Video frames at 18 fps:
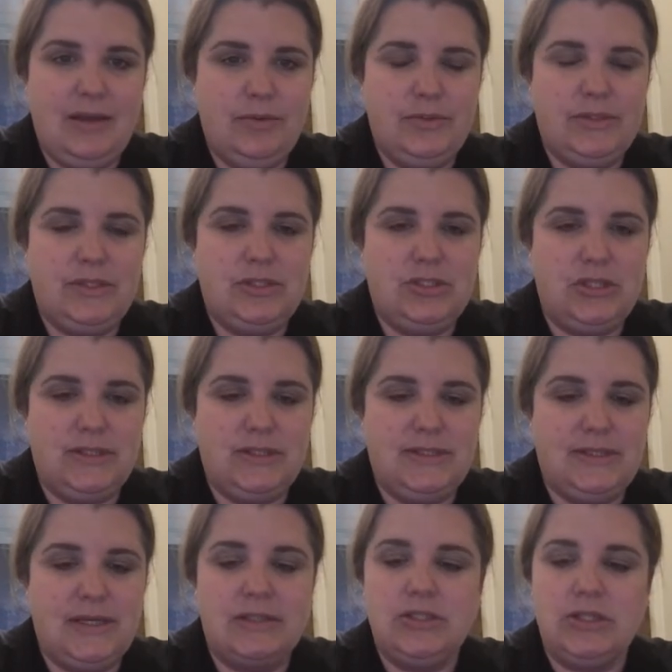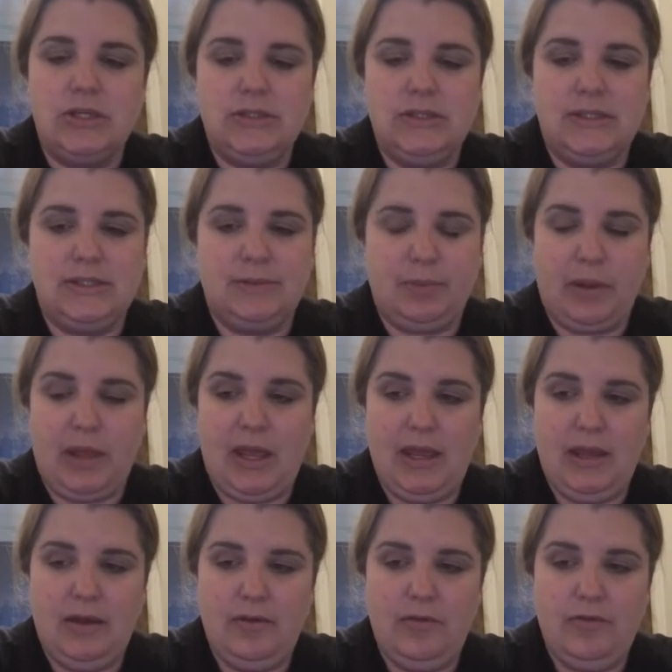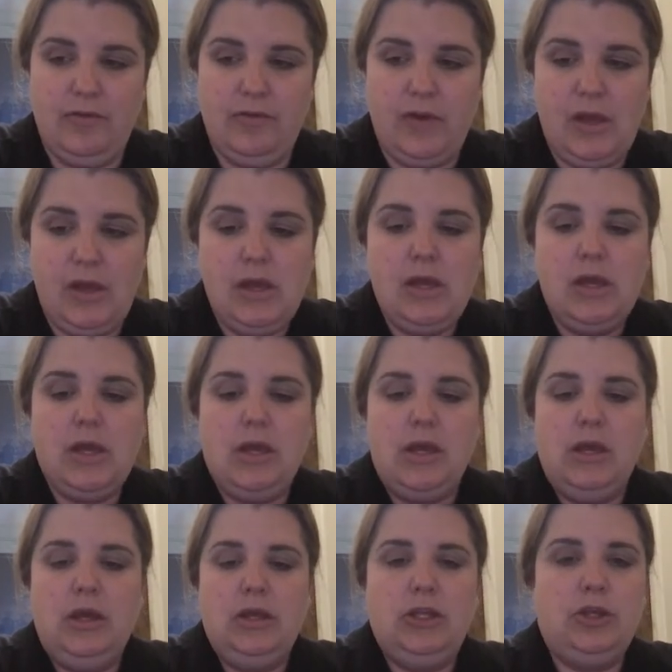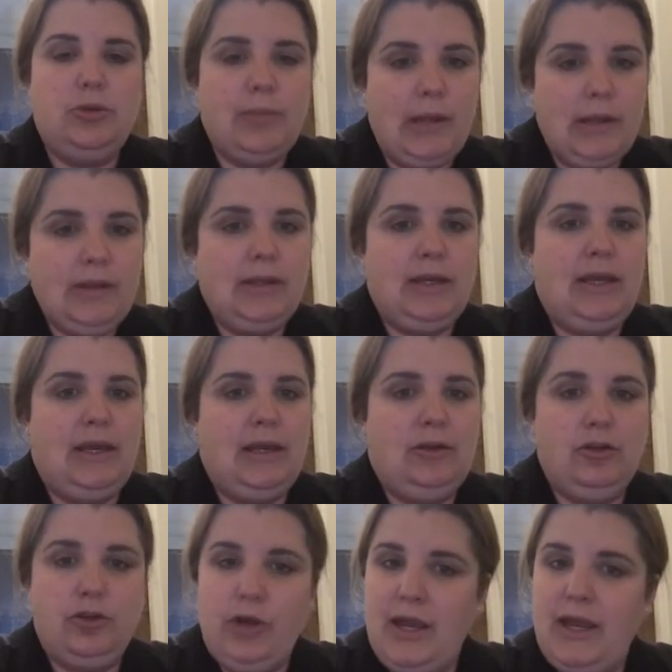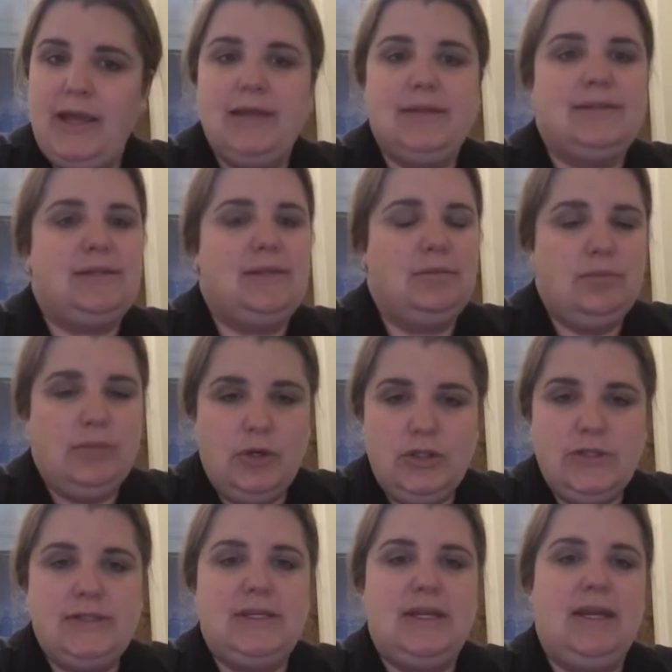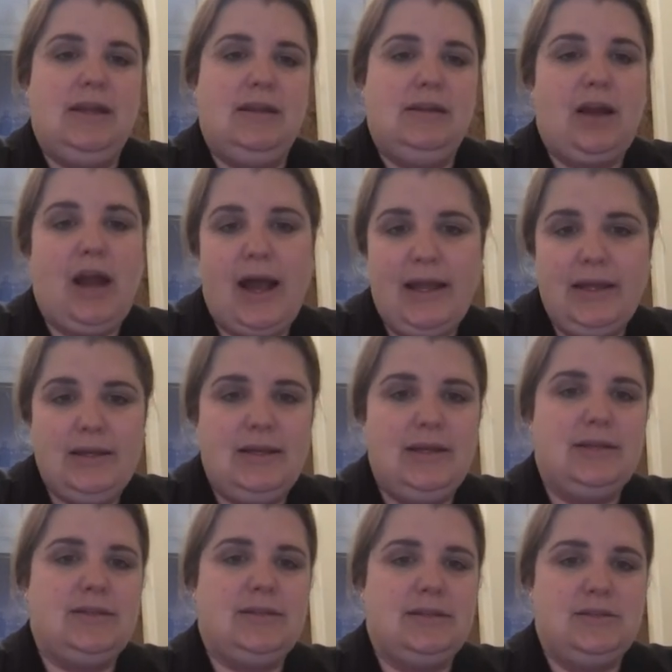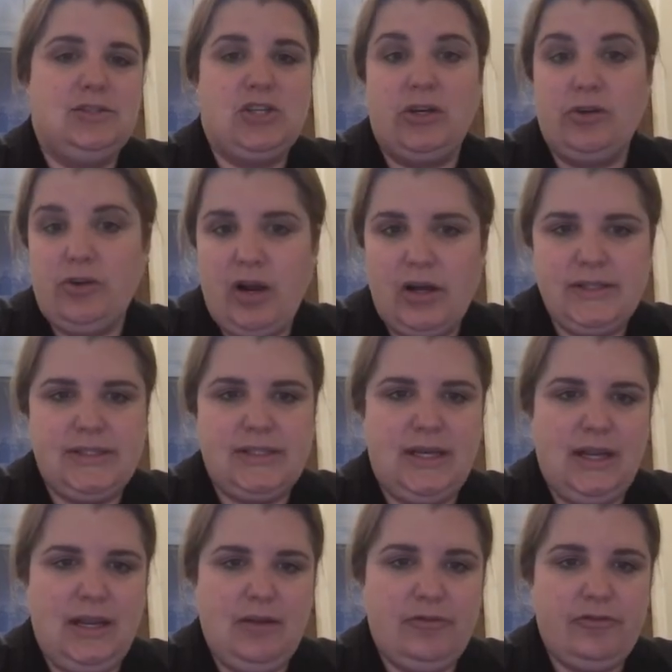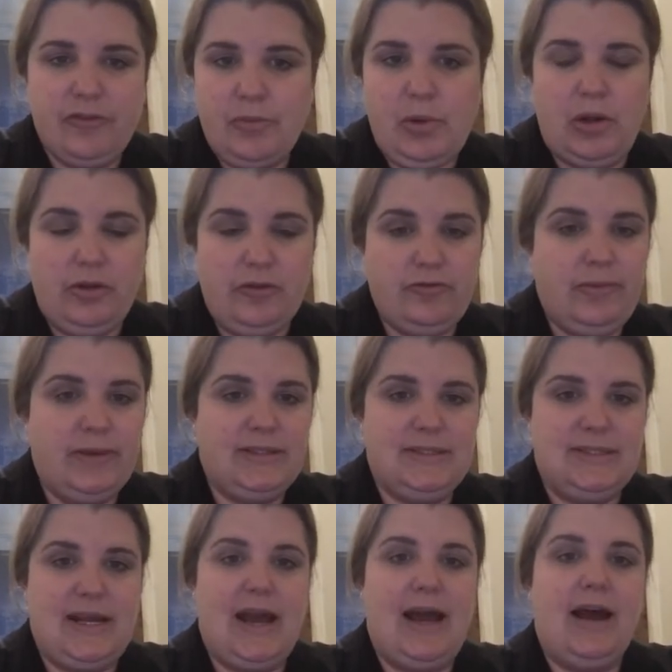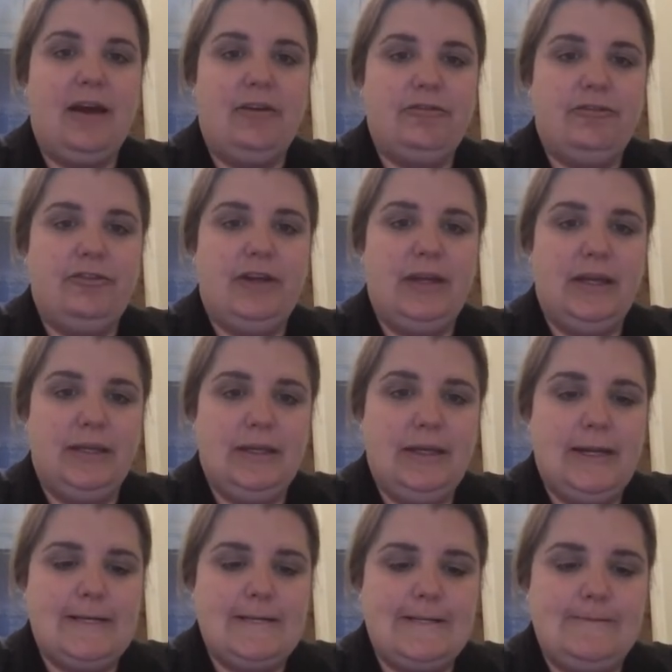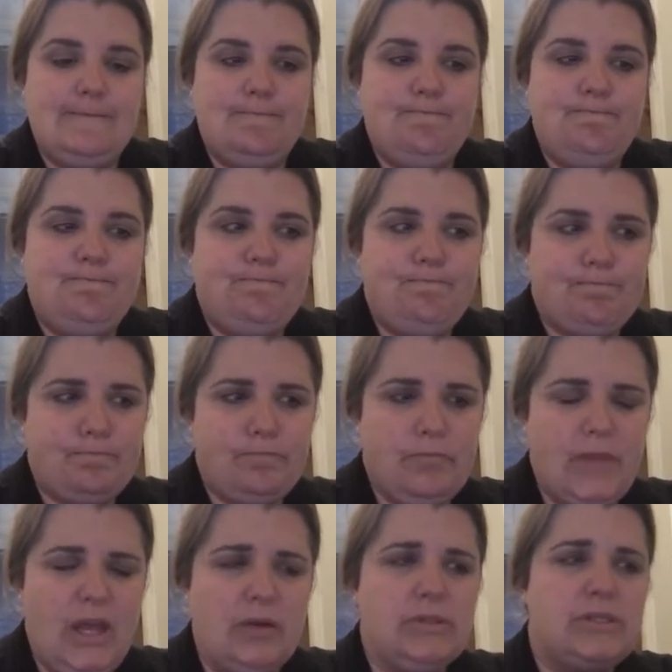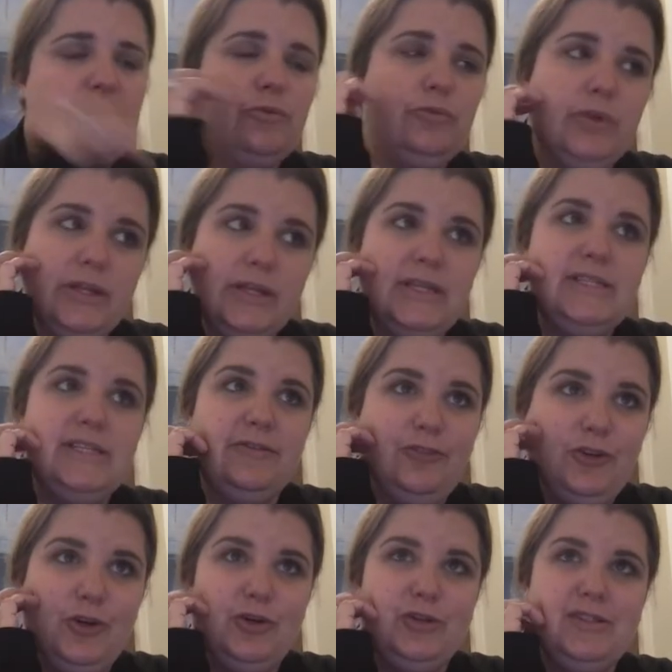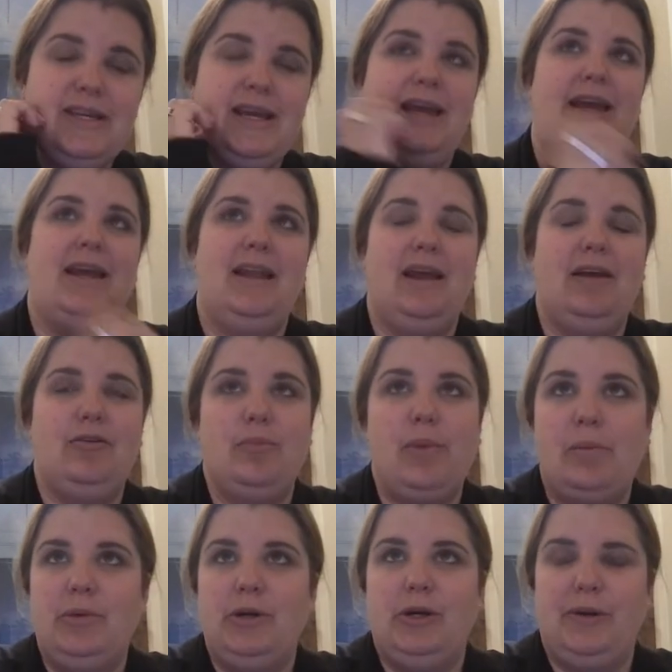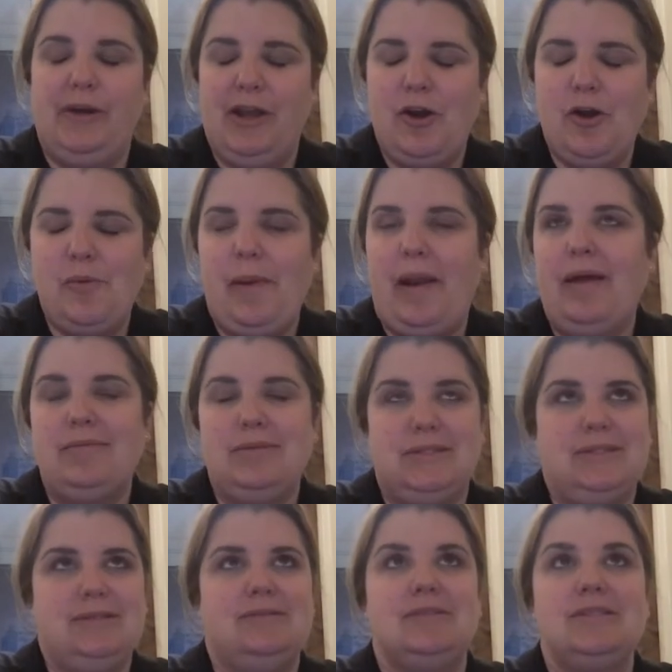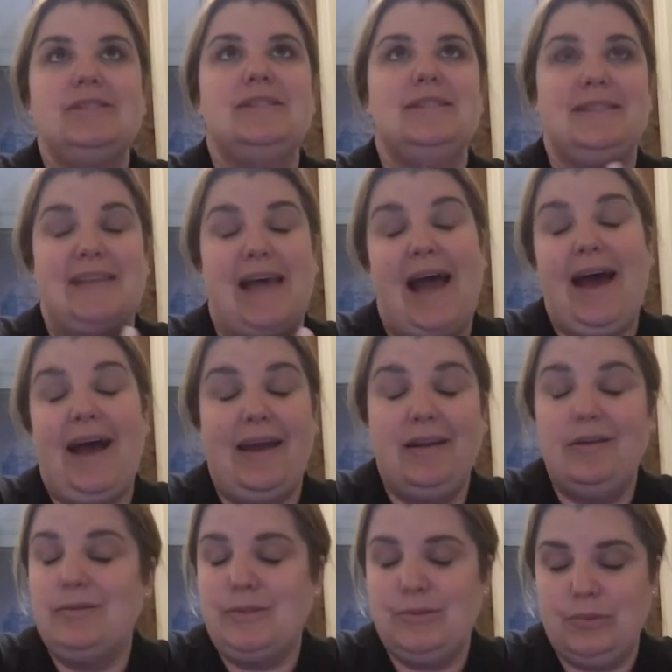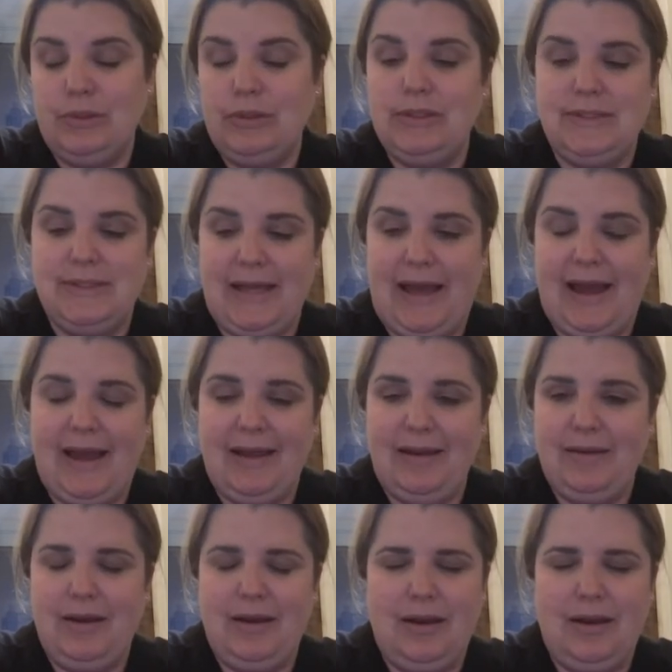It was just such a display of humility and grace and mercy and kindness and generosity from all of my staff. And it was a really difficult day. And I remember going home and I was just sad. I was really sad.